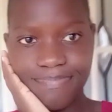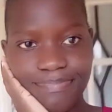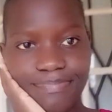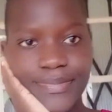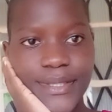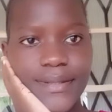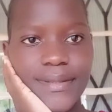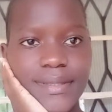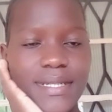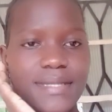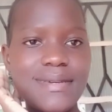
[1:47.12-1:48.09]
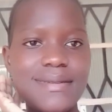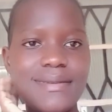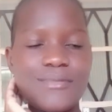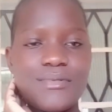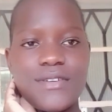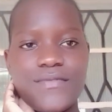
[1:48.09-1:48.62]
So let's get
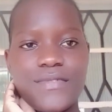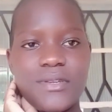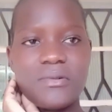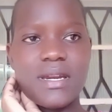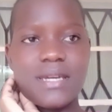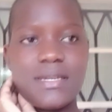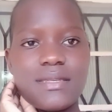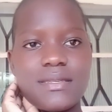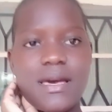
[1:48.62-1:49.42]
into the video, guys.